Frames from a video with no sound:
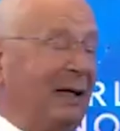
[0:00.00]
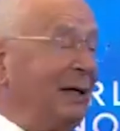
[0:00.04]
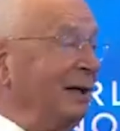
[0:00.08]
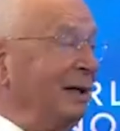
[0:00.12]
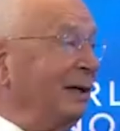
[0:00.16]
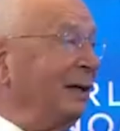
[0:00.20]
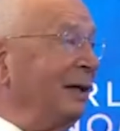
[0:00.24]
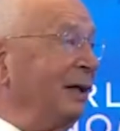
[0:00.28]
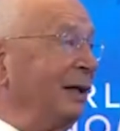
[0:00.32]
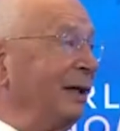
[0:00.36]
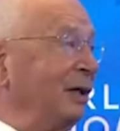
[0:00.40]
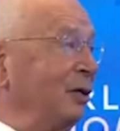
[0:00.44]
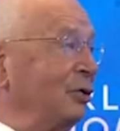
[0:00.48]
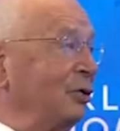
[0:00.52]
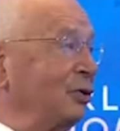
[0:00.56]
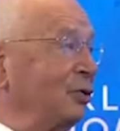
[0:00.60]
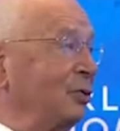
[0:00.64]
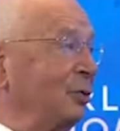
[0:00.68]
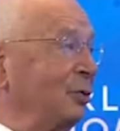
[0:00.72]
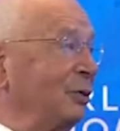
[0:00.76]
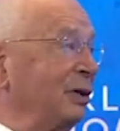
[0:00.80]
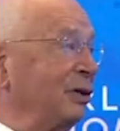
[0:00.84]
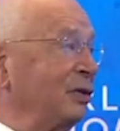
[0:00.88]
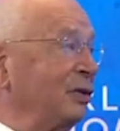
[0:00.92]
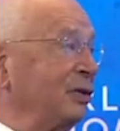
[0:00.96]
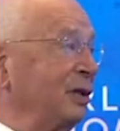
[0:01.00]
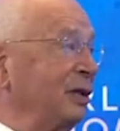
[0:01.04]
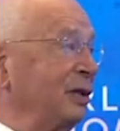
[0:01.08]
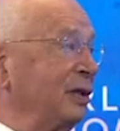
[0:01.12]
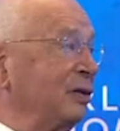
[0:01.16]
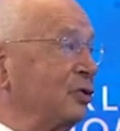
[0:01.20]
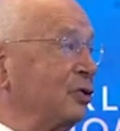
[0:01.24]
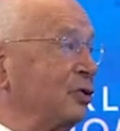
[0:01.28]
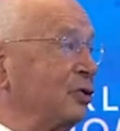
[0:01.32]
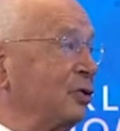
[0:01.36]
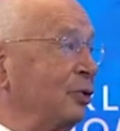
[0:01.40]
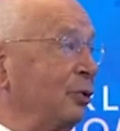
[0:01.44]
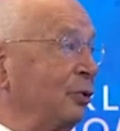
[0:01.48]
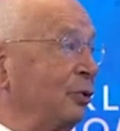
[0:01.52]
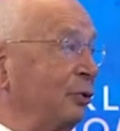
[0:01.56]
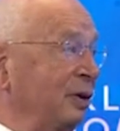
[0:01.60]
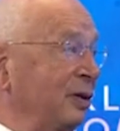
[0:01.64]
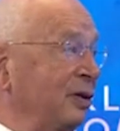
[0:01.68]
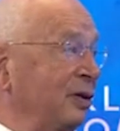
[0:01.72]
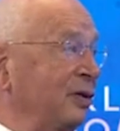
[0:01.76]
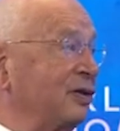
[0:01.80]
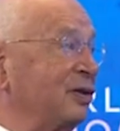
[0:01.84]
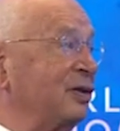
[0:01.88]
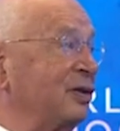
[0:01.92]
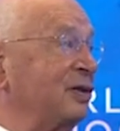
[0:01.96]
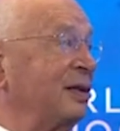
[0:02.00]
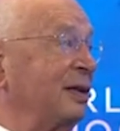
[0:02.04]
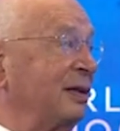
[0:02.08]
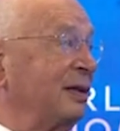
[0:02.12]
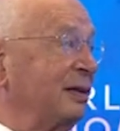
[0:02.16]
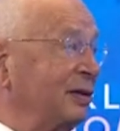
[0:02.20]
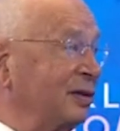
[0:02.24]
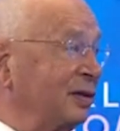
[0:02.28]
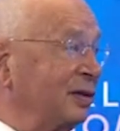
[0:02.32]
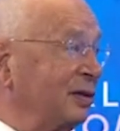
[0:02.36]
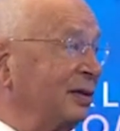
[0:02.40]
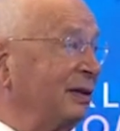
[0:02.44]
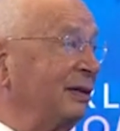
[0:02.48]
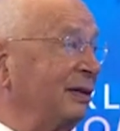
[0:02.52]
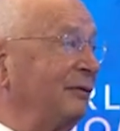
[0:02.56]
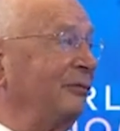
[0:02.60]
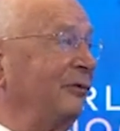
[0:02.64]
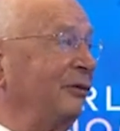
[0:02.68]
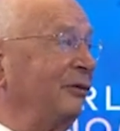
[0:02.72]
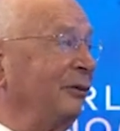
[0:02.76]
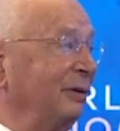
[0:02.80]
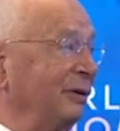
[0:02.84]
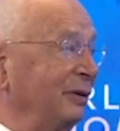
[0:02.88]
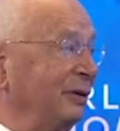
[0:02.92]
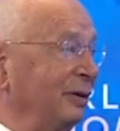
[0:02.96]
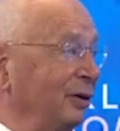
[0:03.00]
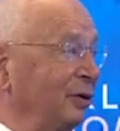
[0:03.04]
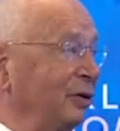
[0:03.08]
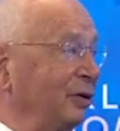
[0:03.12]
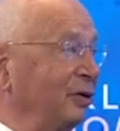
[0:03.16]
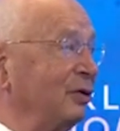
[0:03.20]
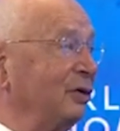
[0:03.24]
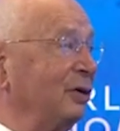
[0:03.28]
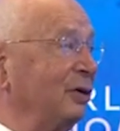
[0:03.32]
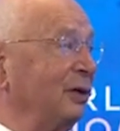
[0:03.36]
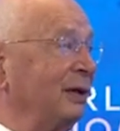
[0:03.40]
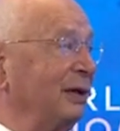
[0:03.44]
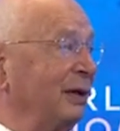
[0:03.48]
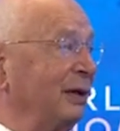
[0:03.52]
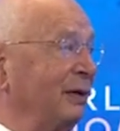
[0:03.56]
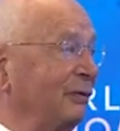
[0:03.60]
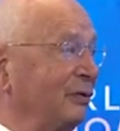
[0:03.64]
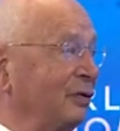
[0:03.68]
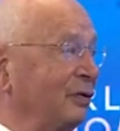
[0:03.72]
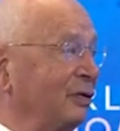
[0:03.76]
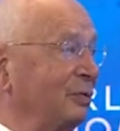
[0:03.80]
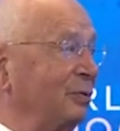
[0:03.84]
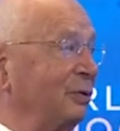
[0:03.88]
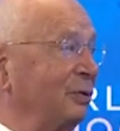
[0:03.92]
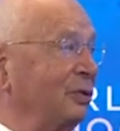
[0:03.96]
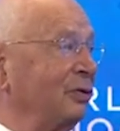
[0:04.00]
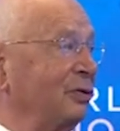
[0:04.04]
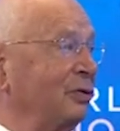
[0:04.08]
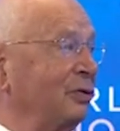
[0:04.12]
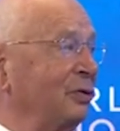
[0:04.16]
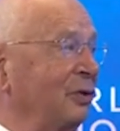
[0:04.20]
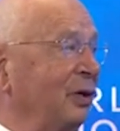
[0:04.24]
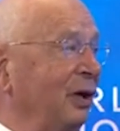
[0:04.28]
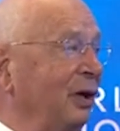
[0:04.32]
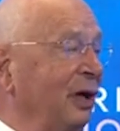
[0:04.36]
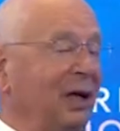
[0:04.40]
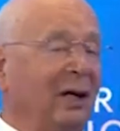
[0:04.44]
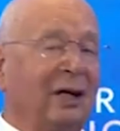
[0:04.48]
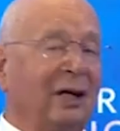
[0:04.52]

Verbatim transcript: are engaged together in thirty-six different initiatives which